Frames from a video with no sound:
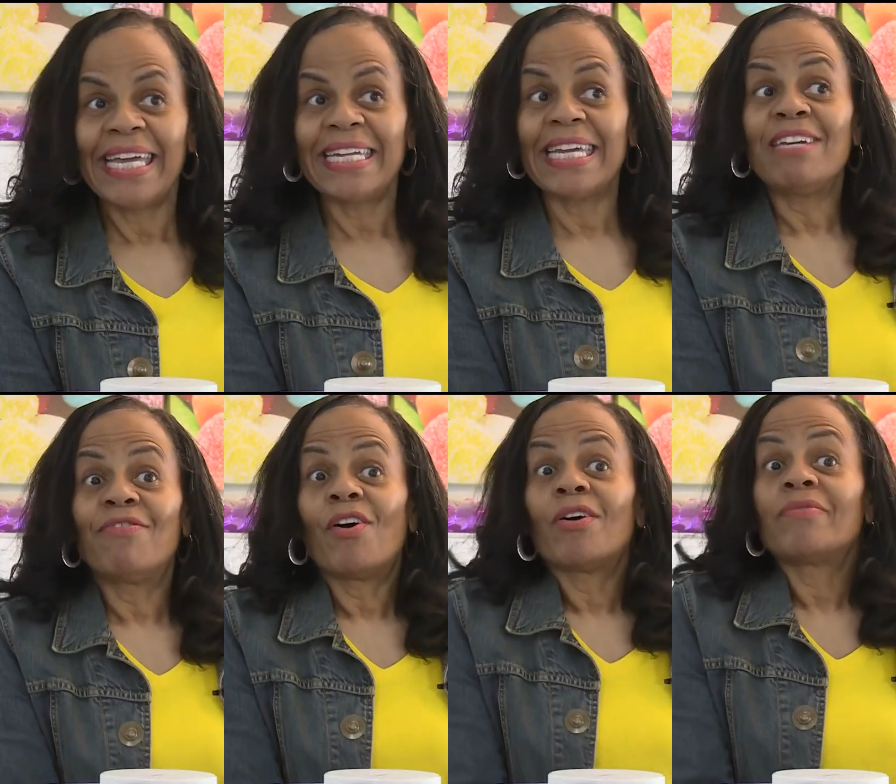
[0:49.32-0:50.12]
It
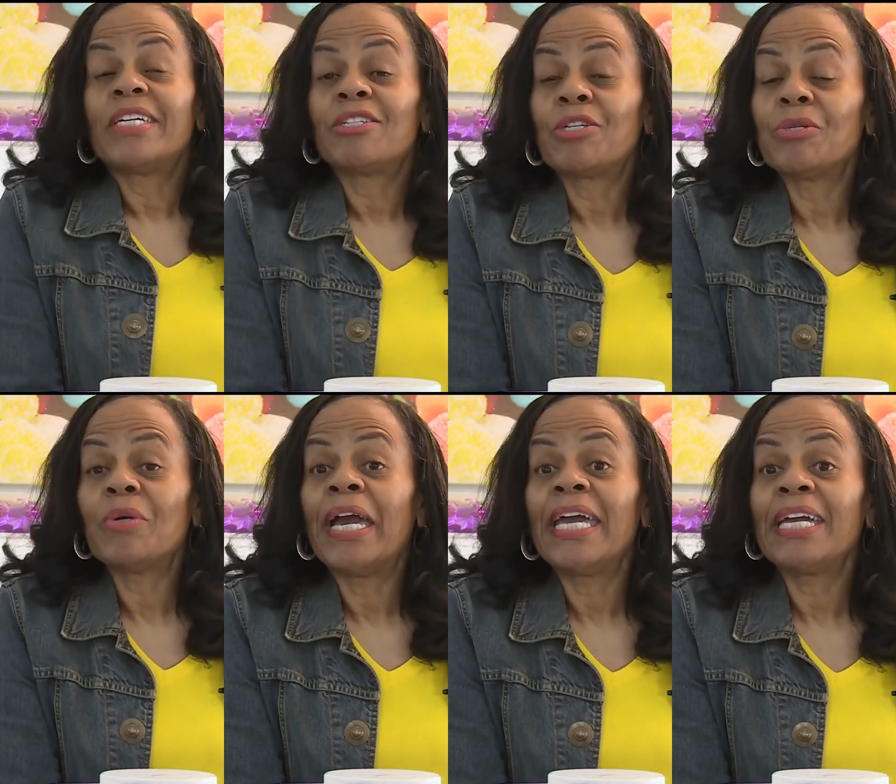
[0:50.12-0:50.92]
evolved
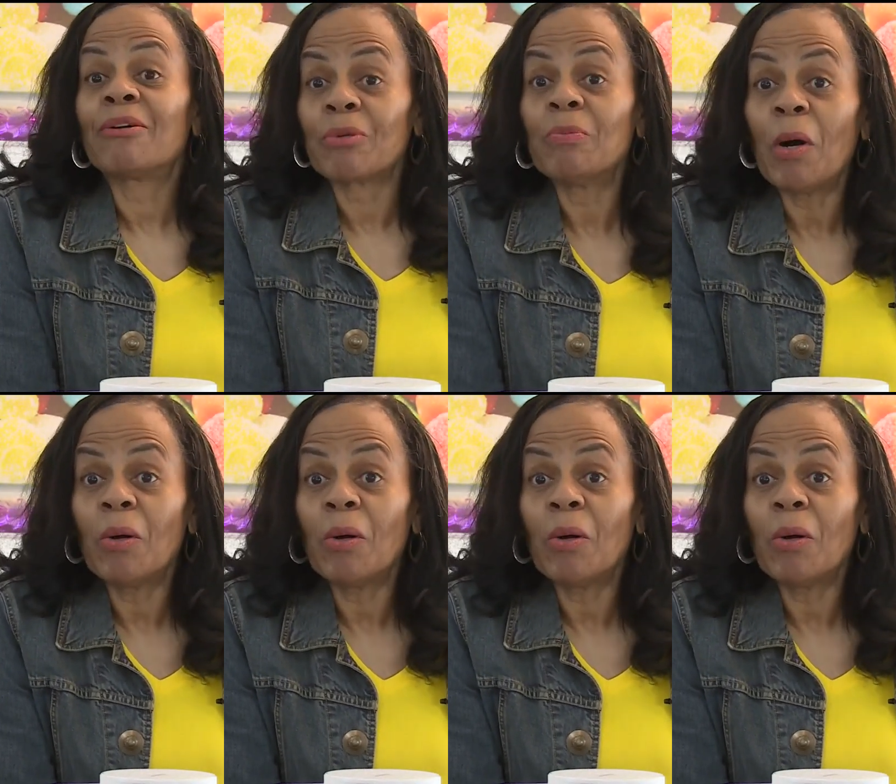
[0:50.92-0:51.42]
into a group